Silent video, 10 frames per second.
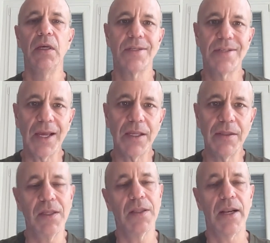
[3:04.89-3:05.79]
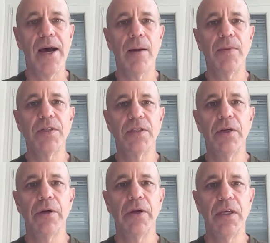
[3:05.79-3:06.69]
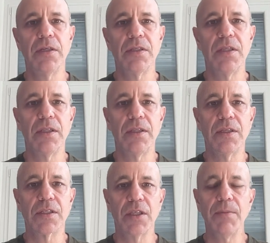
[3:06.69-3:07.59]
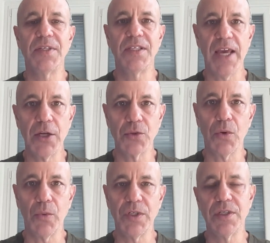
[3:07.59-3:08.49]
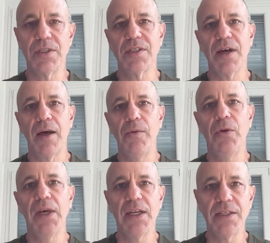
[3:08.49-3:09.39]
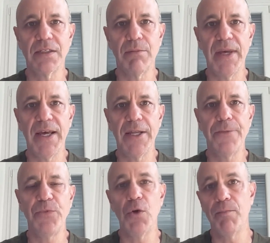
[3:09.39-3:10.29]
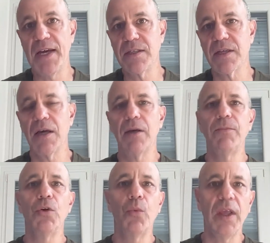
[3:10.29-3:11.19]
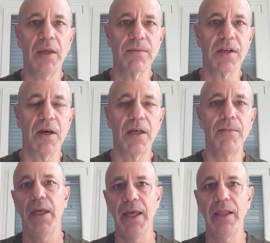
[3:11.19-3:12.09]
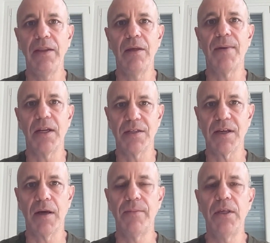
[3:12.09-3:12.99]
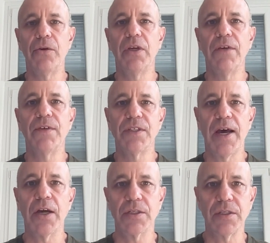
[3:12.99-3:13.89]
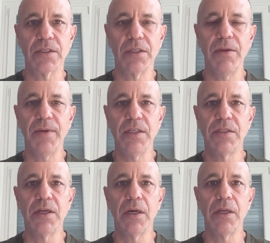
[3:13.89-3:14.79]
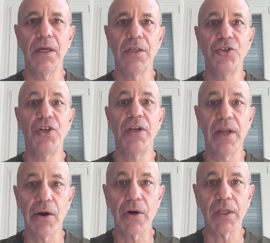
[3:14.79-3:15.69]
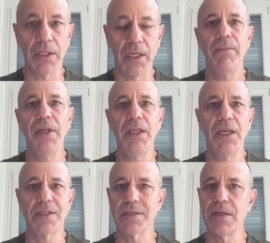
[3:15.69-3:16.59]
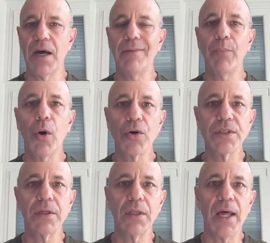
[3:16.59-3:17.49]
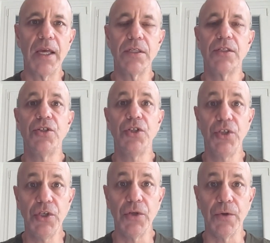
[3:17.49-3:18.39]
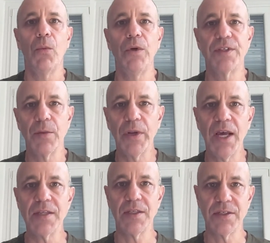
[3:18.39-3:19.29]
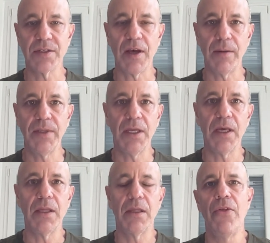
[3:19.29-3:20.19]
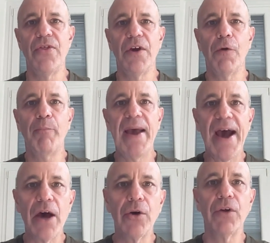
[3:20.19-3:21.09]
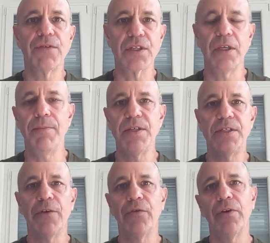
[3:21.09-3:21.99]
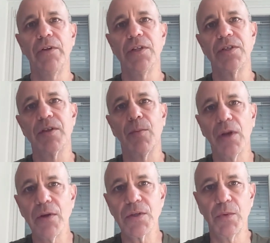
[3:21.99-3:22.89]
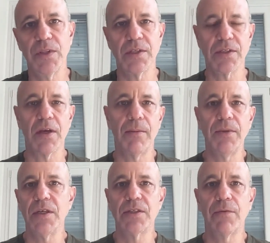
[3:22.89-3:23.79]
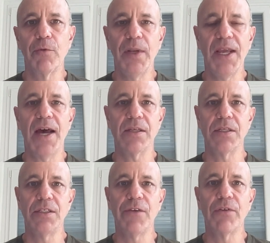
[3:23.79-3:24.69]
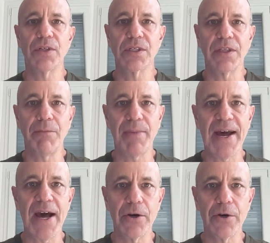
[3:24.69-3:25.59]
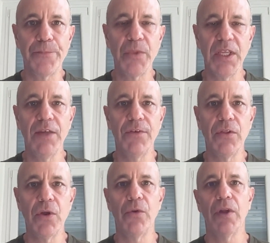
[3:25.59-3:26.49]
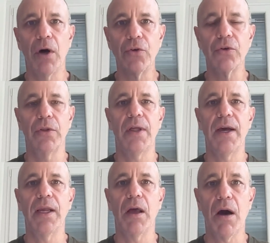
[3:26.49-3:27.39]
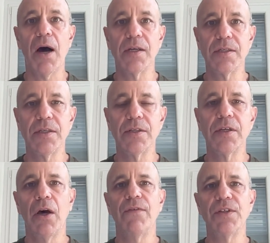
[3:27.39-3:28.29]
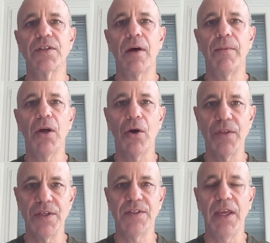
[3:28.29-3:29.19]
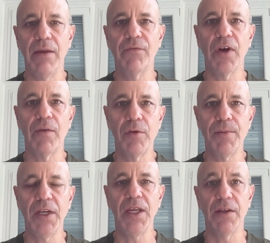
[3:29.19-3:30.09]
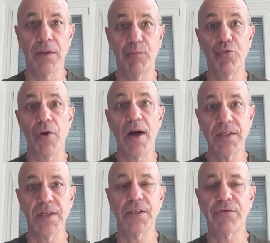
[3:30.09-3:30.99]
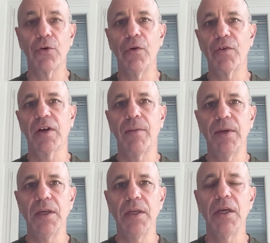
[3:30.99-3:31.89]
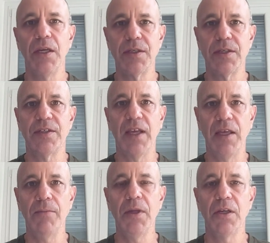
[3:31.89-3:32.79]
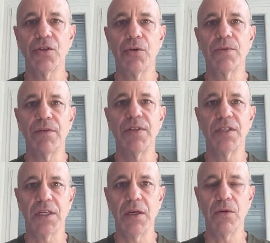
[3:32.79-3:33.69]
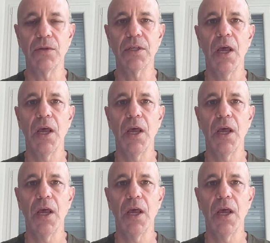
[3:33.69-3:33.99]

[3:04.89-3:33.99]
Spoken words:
The second thing that happens here is that the sleep schedule, which is the time you get into bed, your bedtime, your wake-up time, and the amount of time that you're given to actually sleep is done generically, meaning it's not personalized to you. When someone has insomnia, their pattern of sleep is different than someone else with insomnia. So everybody has a different sleep pattern, even though the underlying causes of insomnia are the same for everybody and the process for overcoming it is the same in terms of the skills.